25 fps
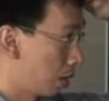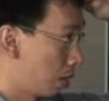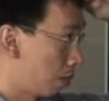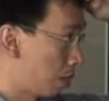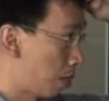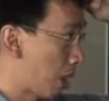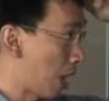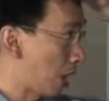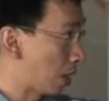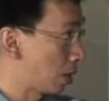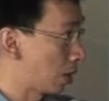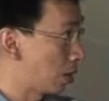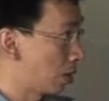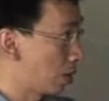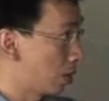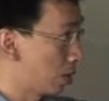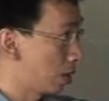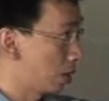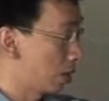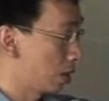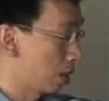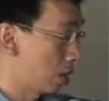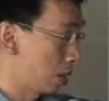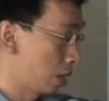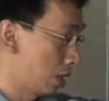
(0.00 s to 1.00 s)
Back to
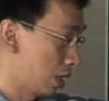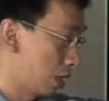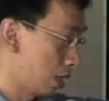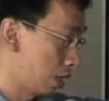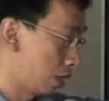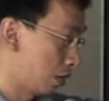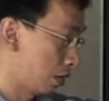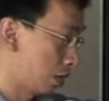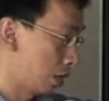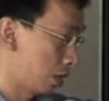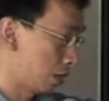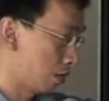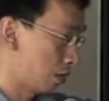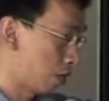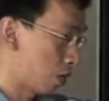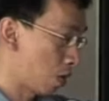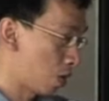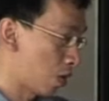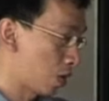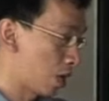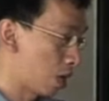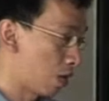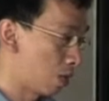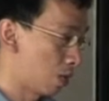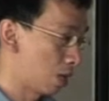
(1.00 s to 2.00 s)
the
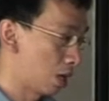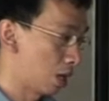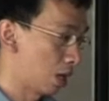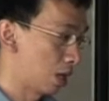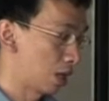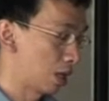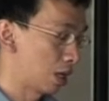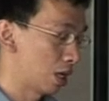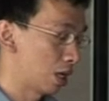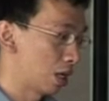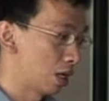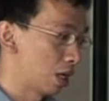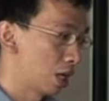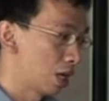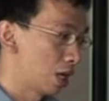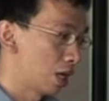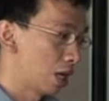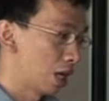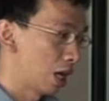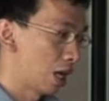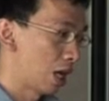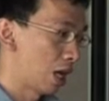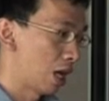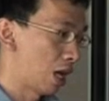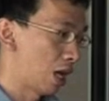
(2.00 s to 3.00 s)
foyer work.
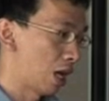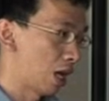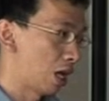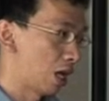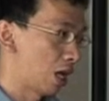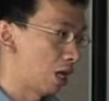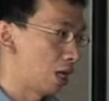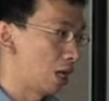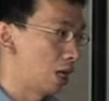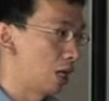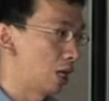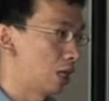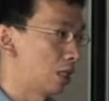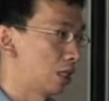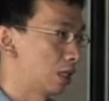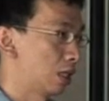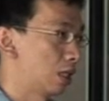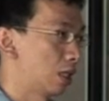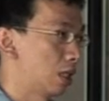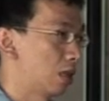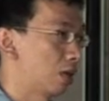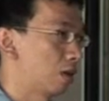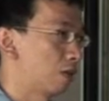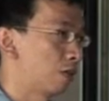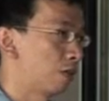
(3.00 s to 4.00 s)
It
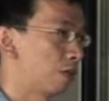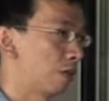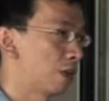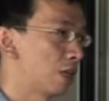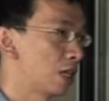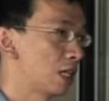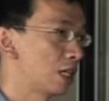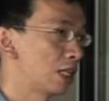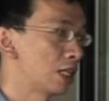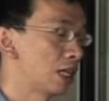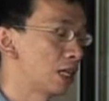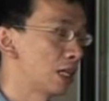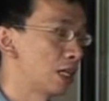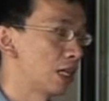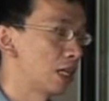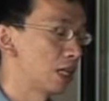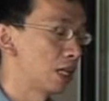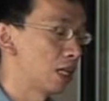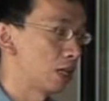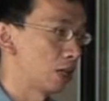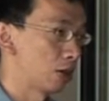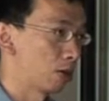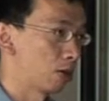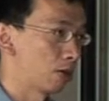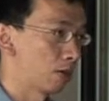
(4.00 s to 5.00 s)
firstly
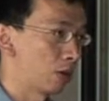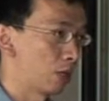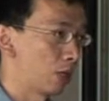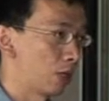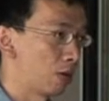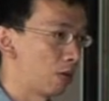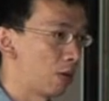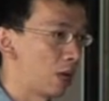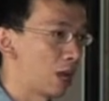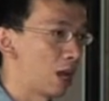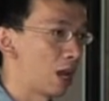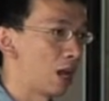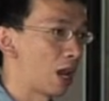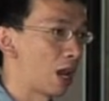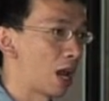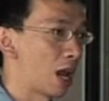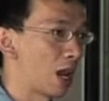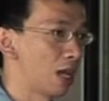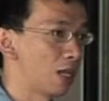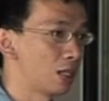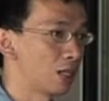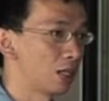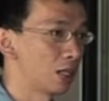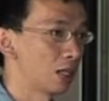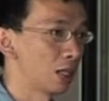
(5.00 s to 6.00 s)

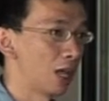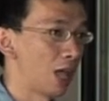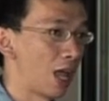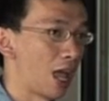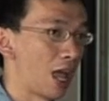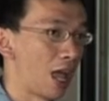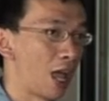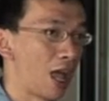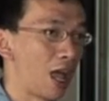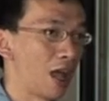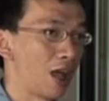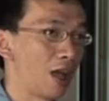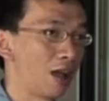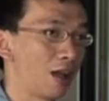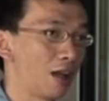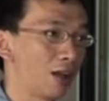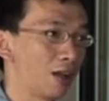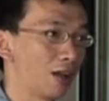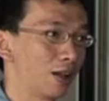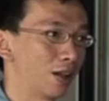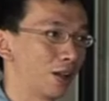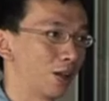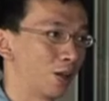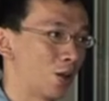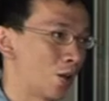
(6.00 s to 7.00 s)
realized
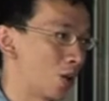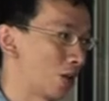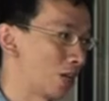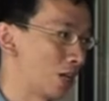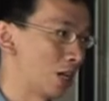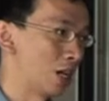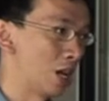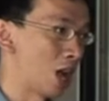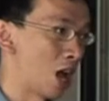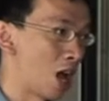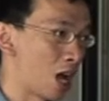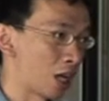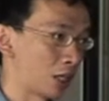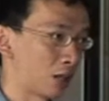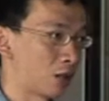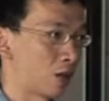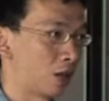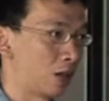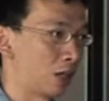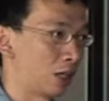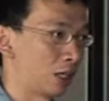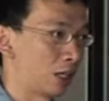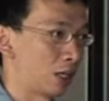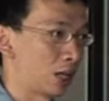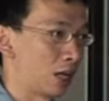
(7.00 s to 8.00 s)
not in art
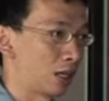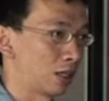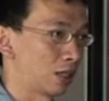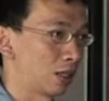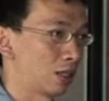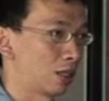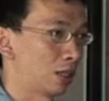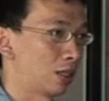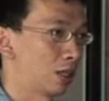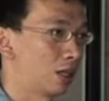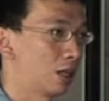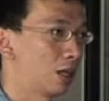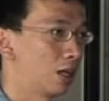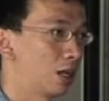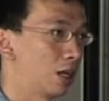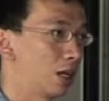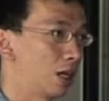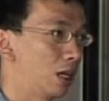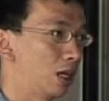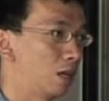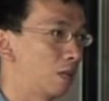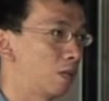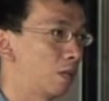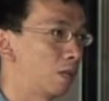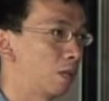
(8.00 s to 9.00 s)
context.
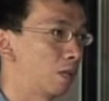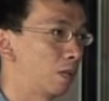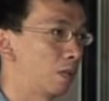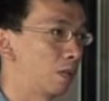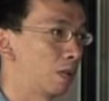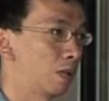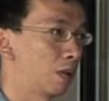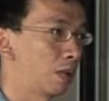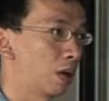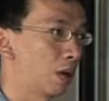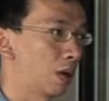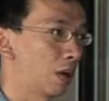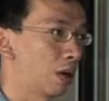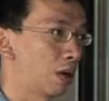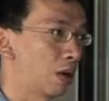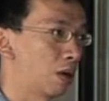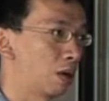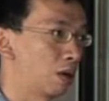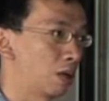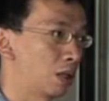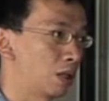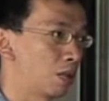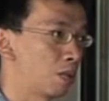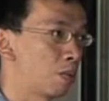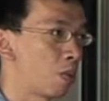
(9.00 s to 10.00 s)
It
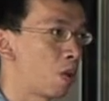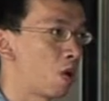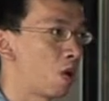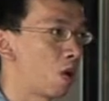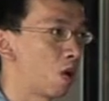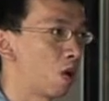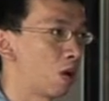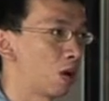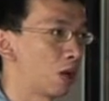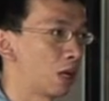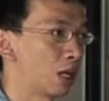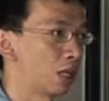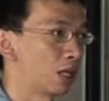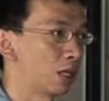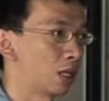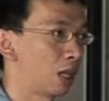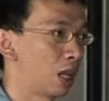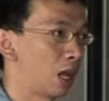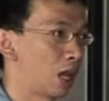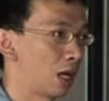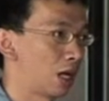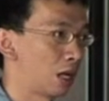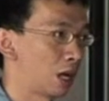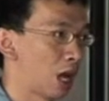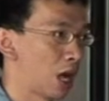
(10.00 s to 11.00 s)
is more or less
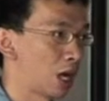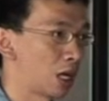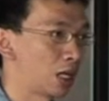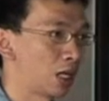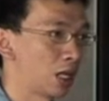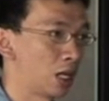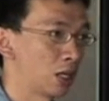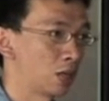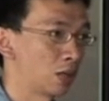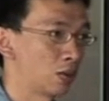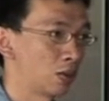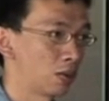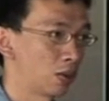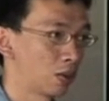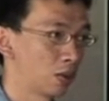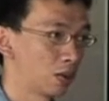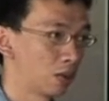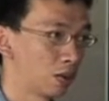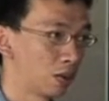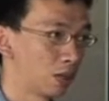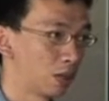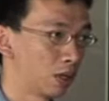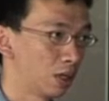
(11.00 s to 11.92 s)
like architectural